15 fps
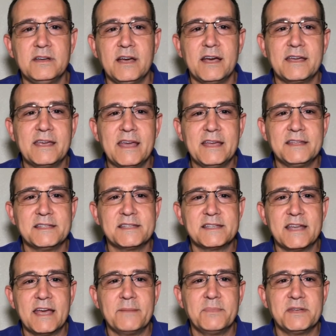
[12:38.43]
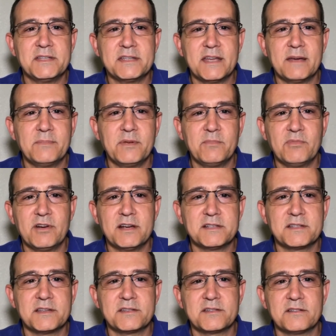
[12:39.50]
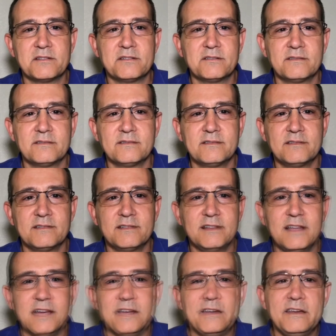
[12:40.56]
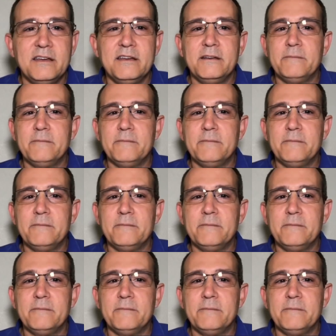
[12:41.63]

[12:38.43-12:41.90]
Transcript: Again, snappy processor. Like it.